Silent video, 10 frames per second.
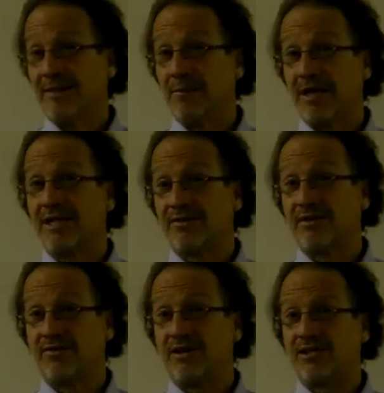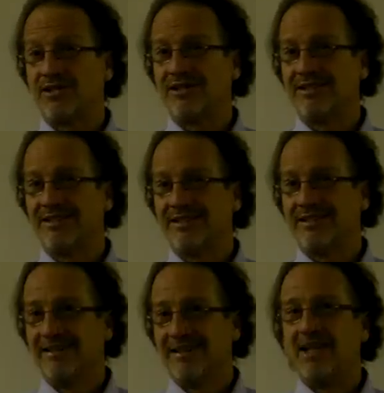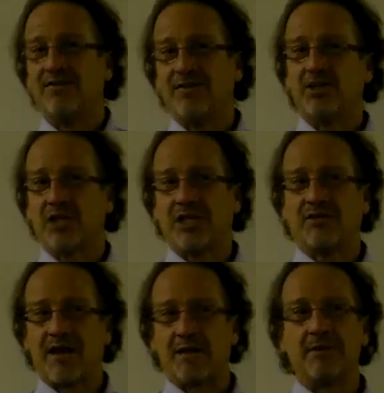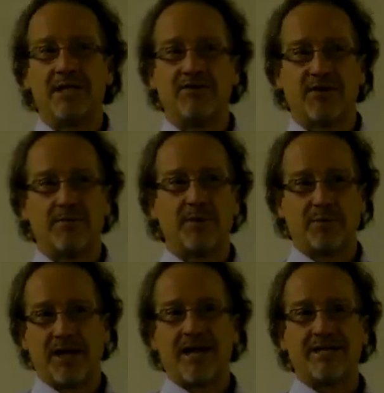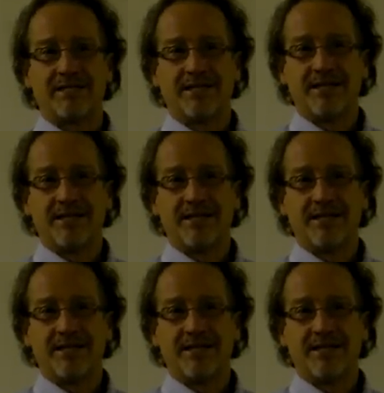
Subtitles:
Because of the fish. And the fish get their vitamin D from the plants.